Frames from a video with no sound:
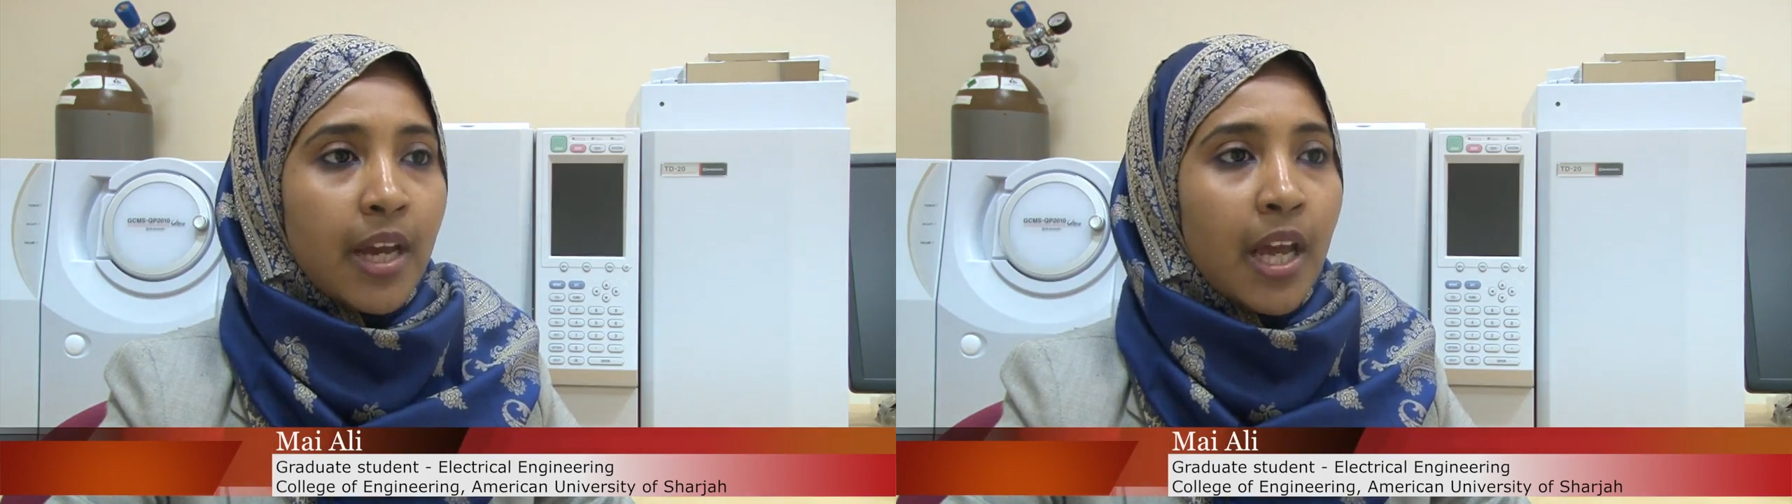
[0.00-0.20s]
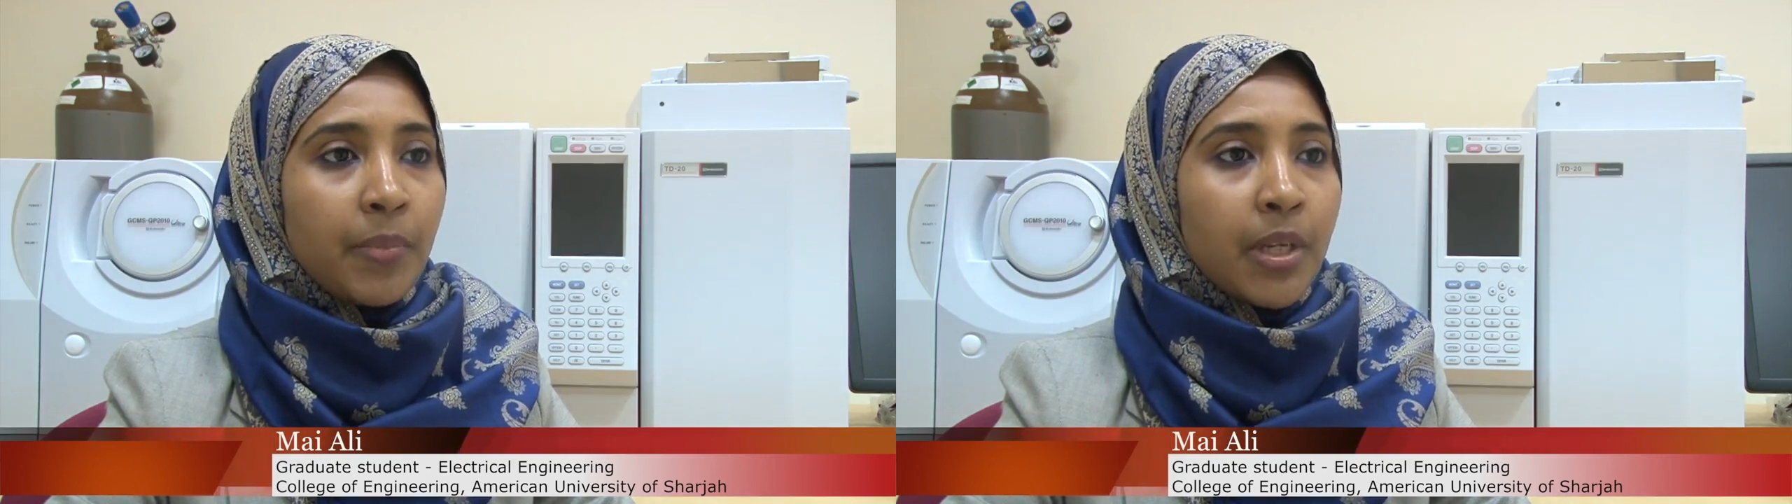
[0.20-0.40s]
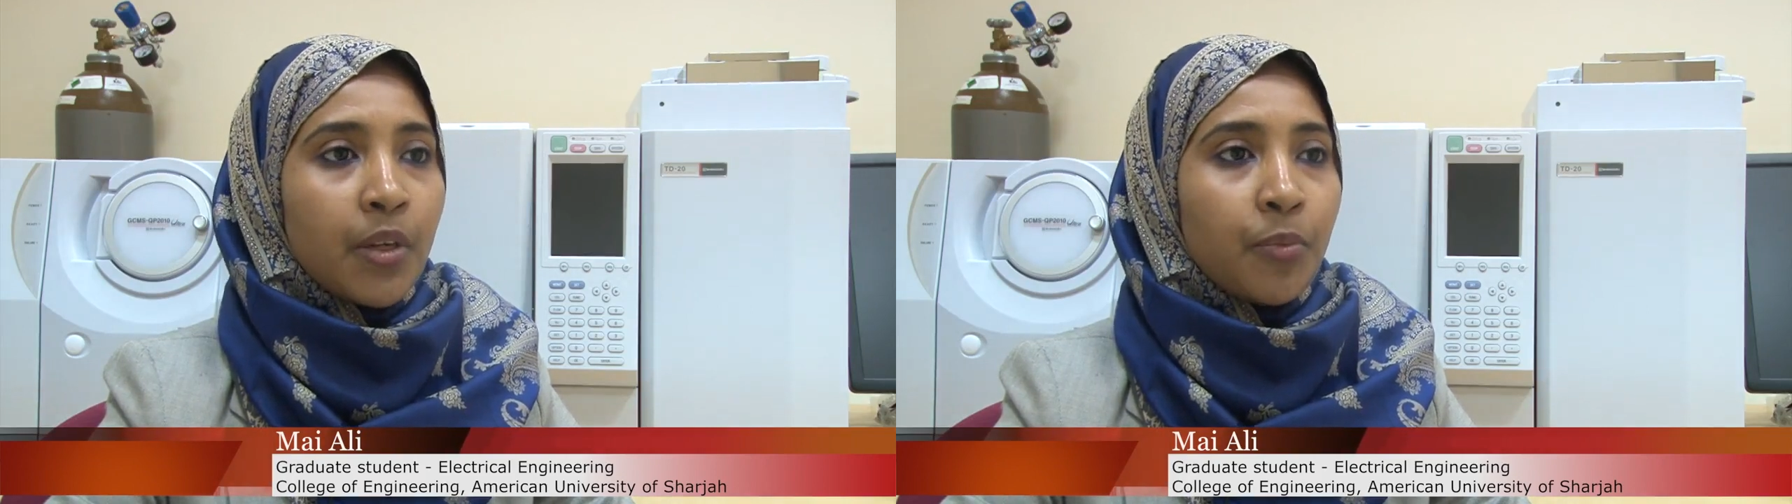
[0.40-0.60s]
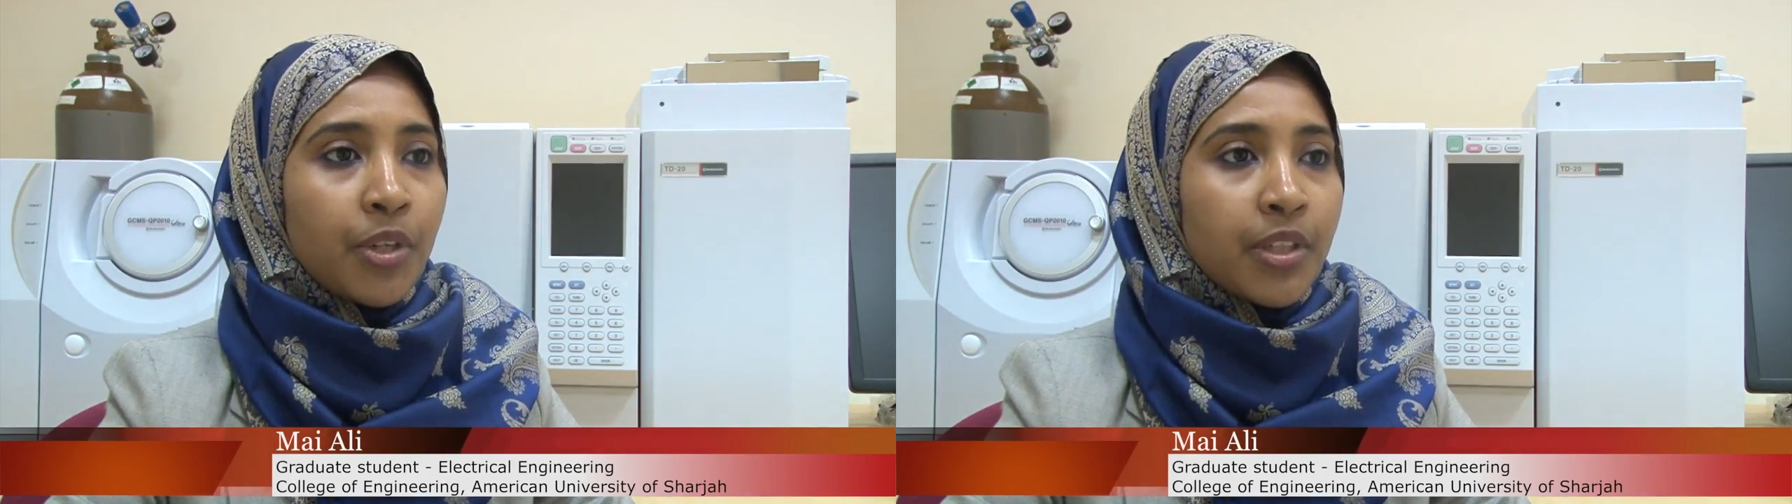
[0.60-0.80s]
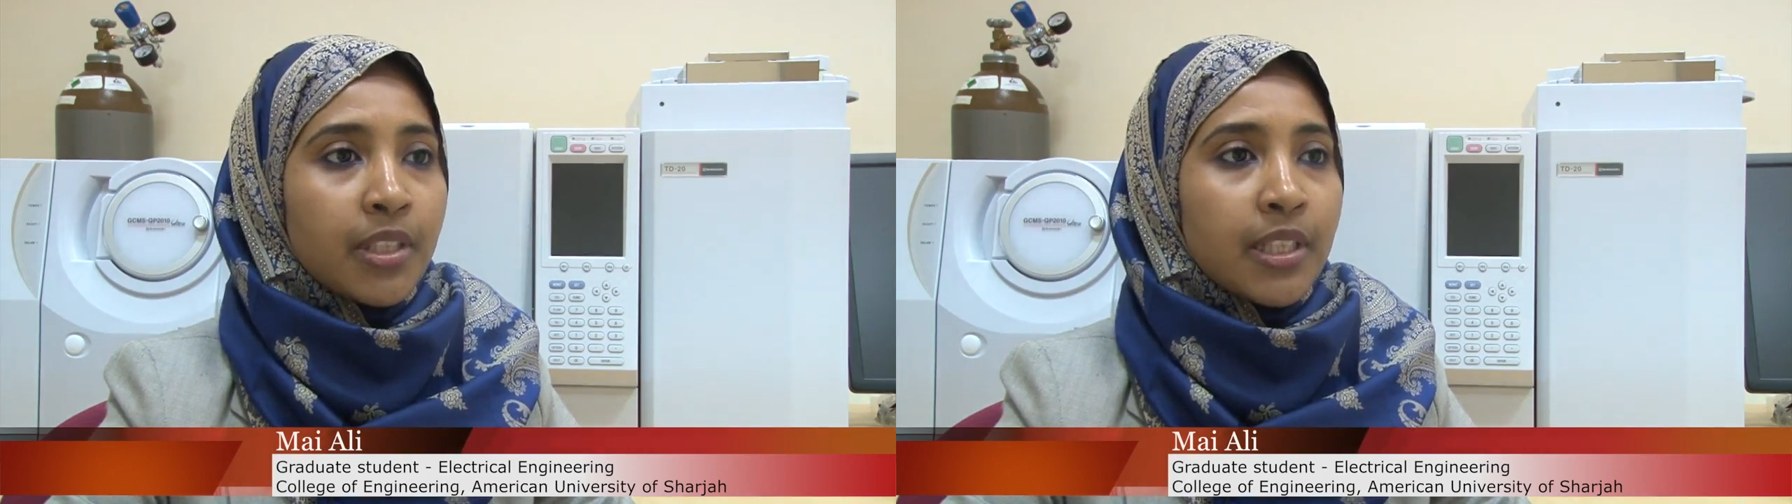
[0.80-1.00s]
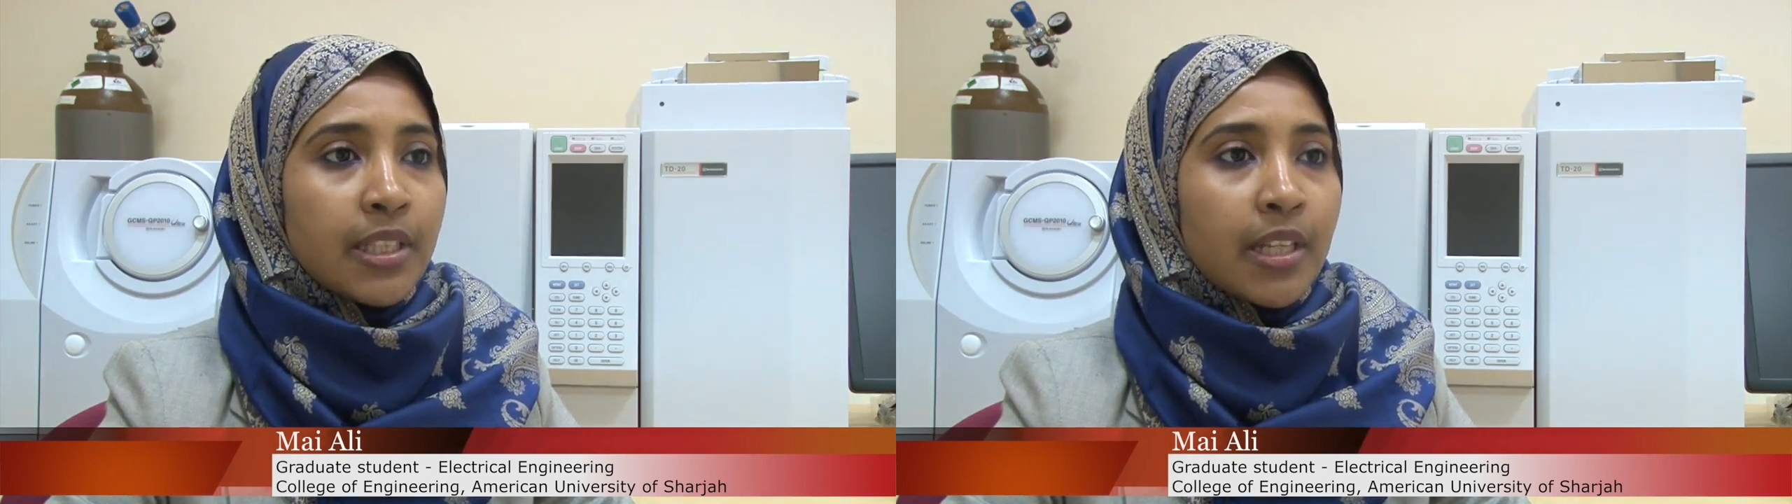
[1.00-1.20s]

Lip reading: I've been awarded